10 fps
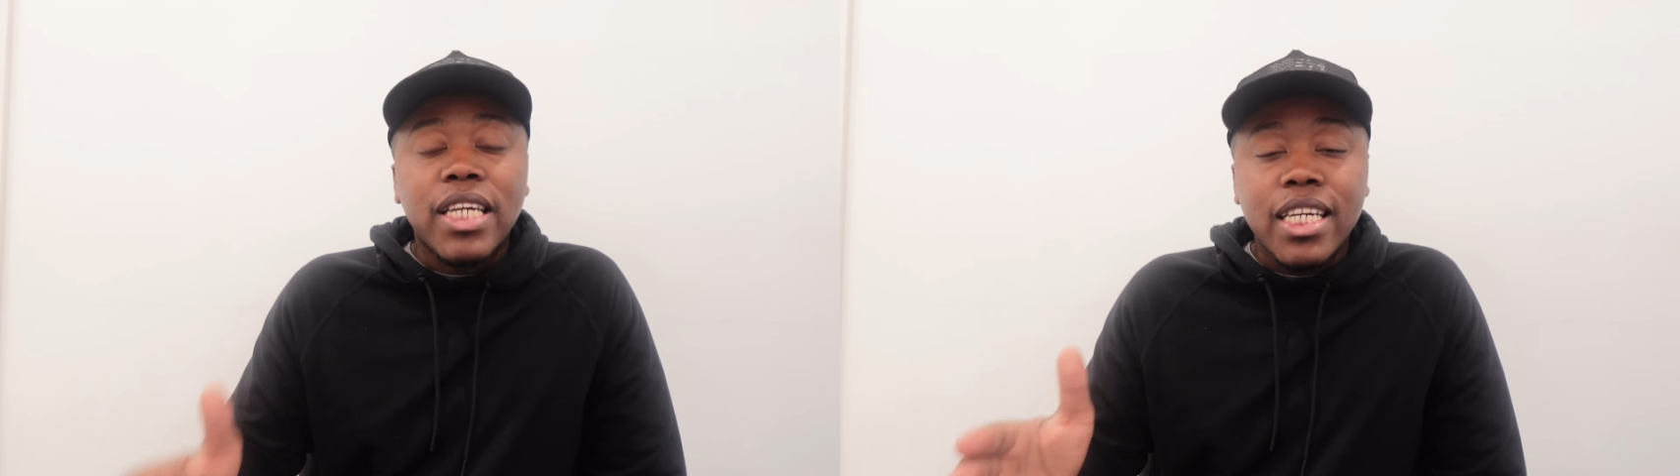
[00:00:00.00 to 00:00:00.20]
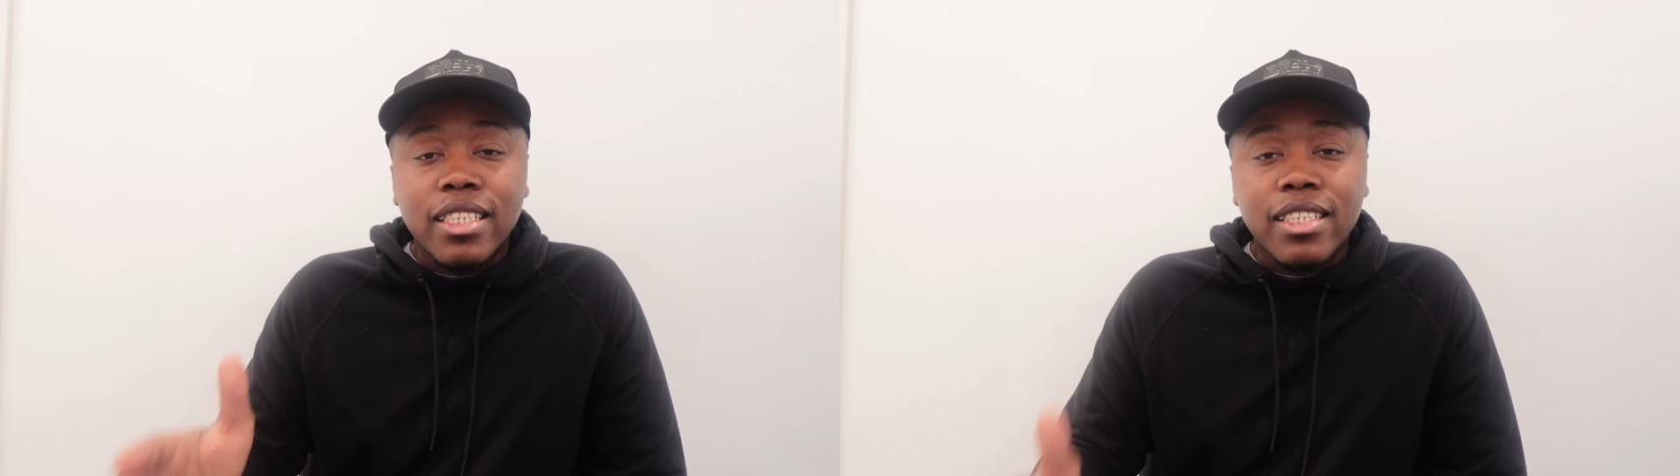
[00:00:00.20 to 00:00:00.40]

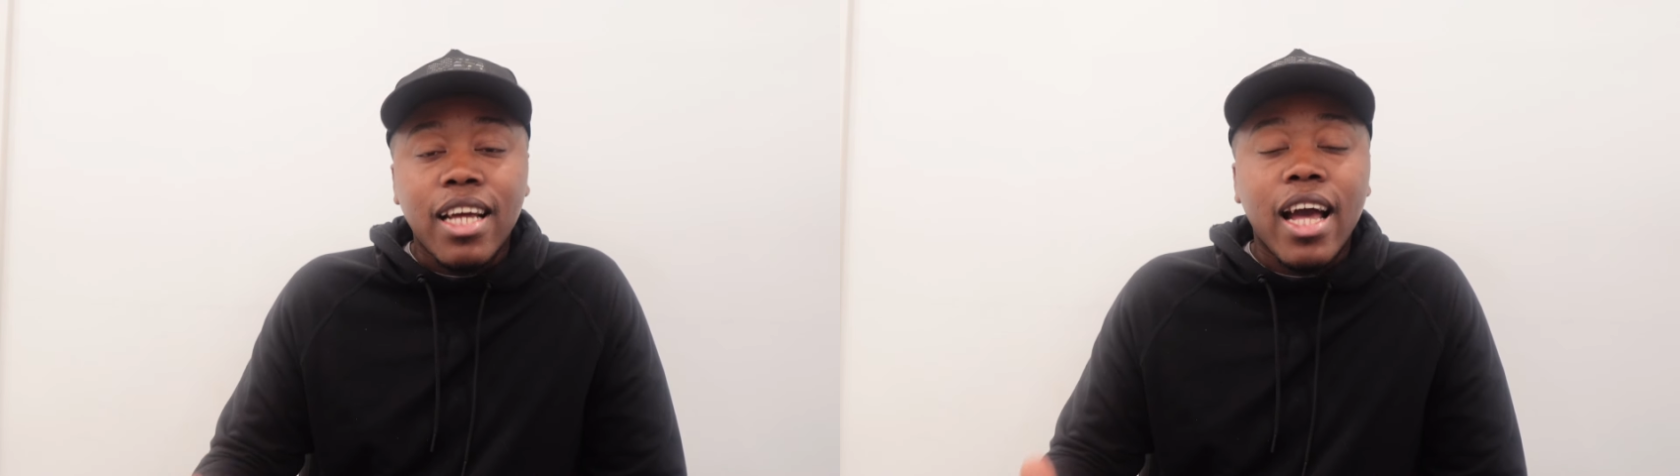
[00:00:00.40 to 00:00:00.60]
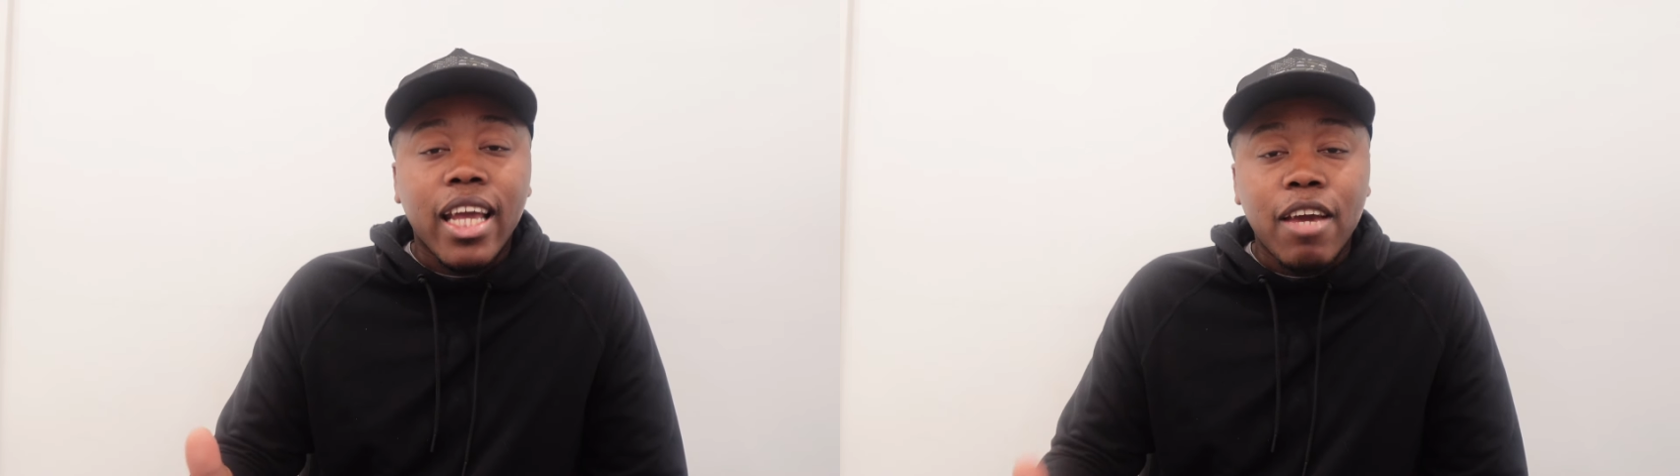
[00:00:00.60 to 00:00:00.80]
he has
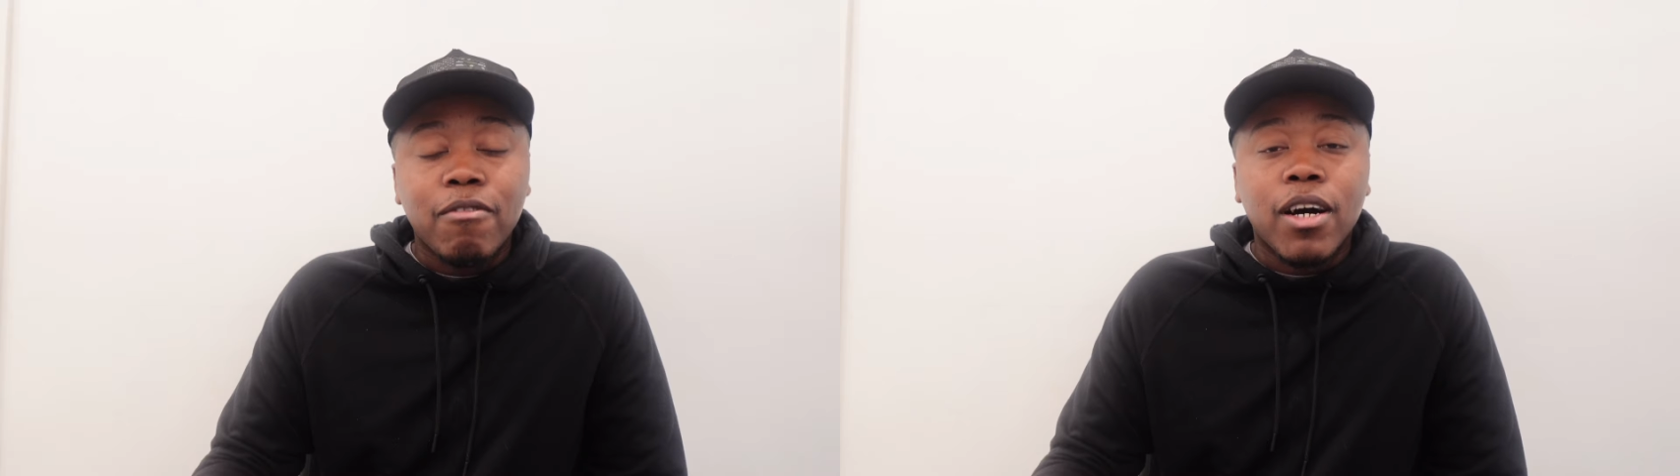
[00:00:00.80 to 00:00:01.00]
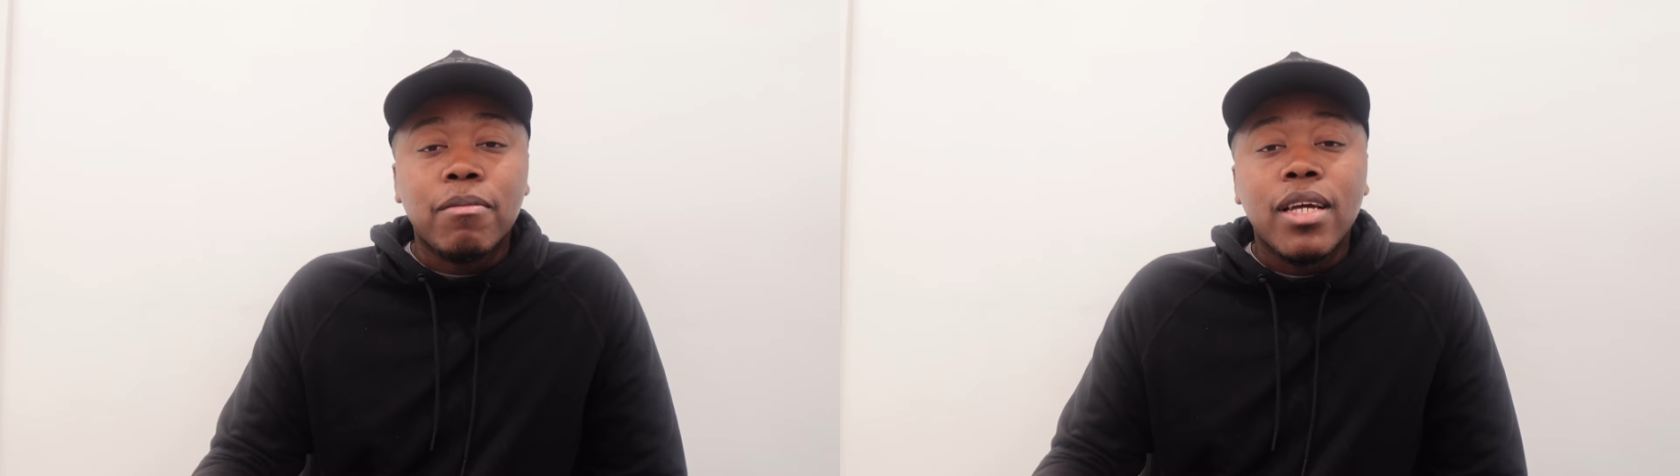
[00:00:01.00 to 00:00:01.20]
not
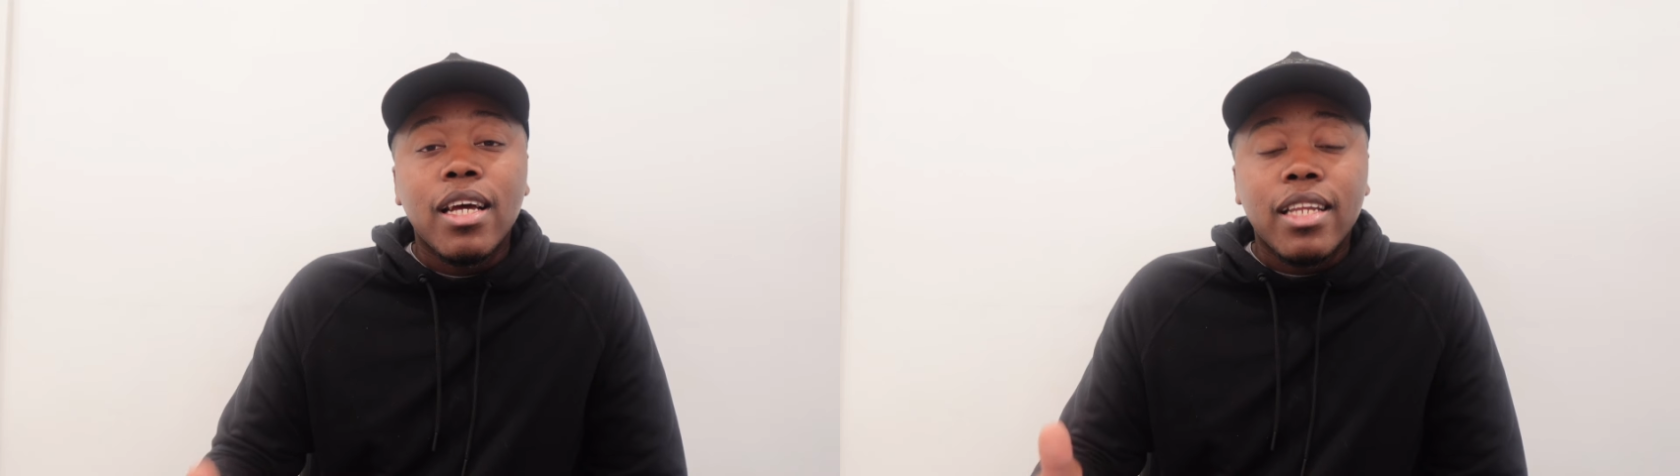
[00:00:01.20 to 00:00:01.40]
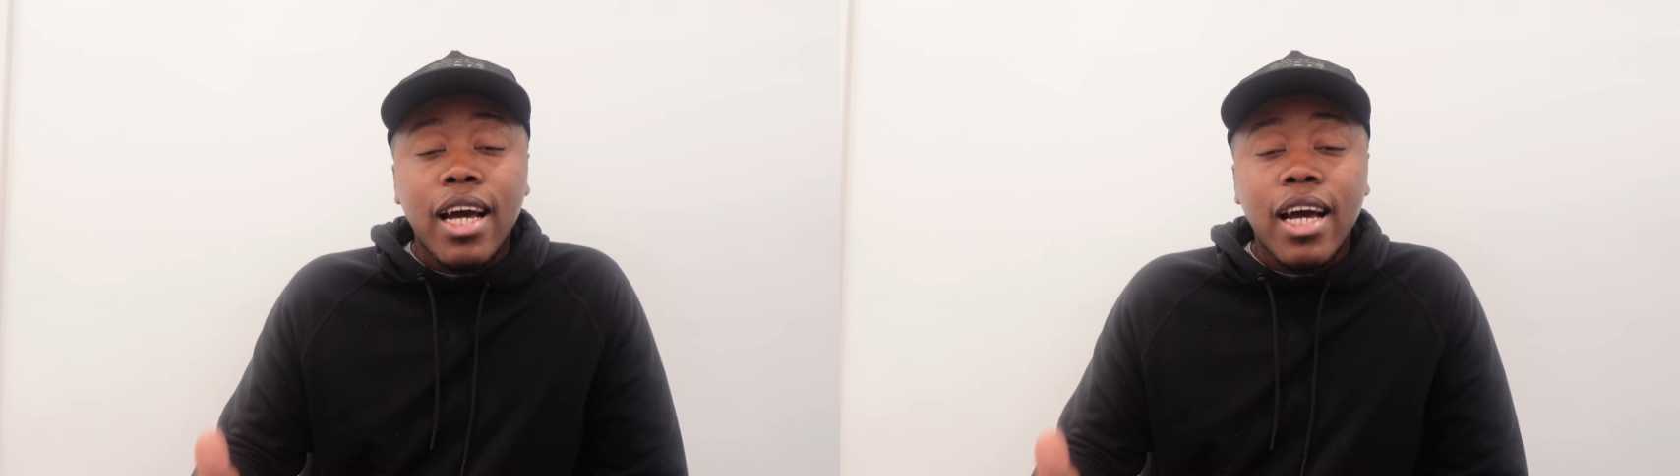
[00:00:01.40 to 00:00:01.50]
gave up.